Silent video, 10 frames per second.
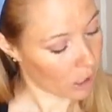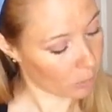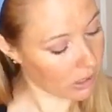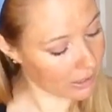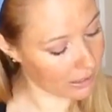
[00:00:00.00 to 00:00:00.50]

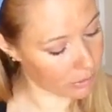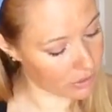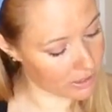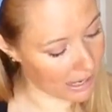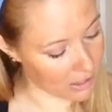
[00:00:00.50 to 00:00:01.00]
Plug in with
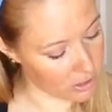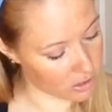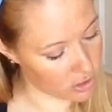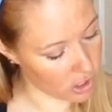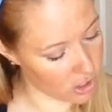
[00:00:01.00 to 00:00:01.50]
the dash and
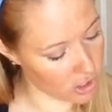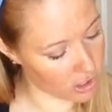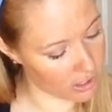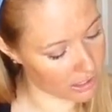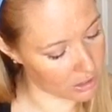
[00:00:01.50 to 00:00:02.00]
the charger,
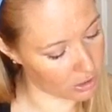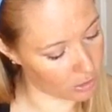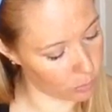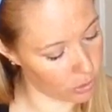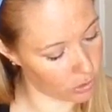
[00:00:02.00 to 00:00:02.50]
connect to your
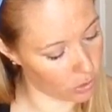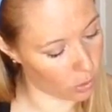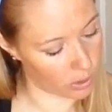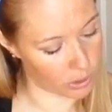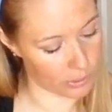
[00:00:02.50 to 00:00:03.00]
computer
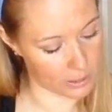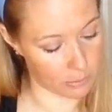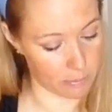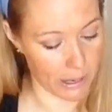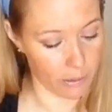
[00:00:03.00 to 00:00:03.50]
or USB
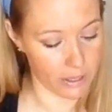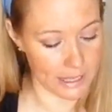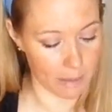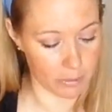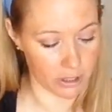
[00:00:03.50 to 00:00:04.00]
power
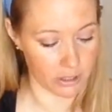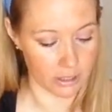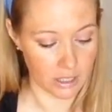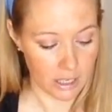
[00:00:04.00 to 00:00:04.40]
adapter.